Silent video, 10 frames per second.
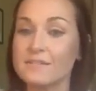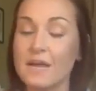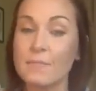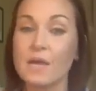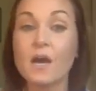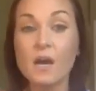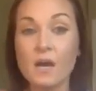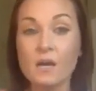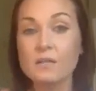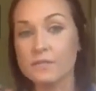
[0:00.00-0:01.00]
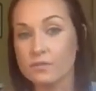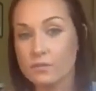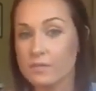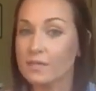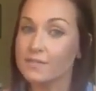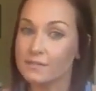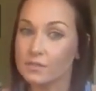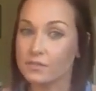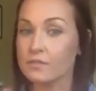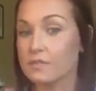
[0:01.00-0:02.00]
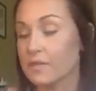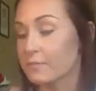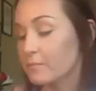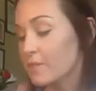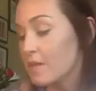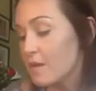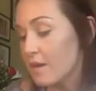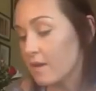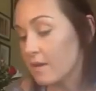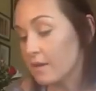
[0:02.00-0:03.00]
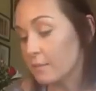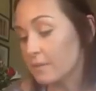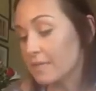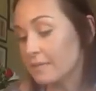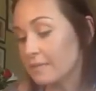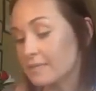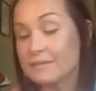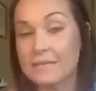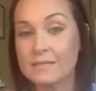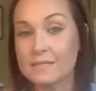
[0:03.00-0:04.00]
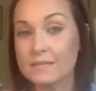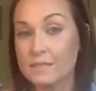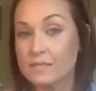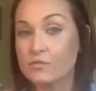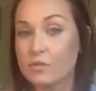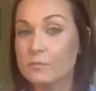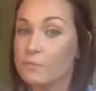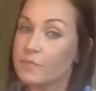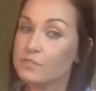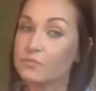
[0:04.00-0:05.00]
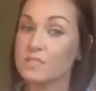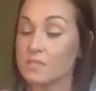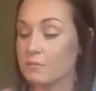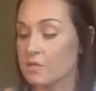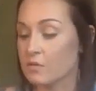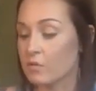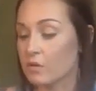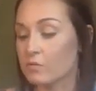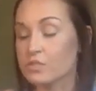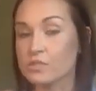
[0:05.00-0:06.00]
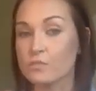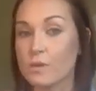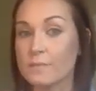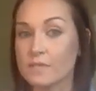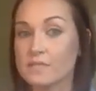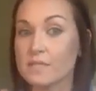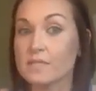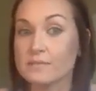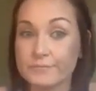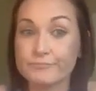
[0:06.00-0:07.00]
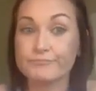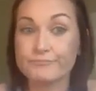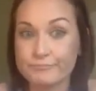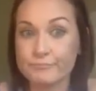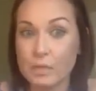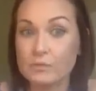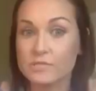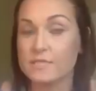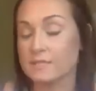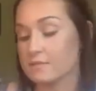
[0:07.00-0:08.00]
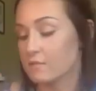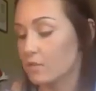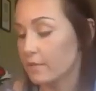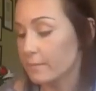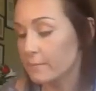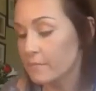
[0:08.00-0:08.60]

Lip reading: I meant legal, not illegal. Okay. Kind that is going to be mixed with the CBD oil, which is what makes it potent. Okay.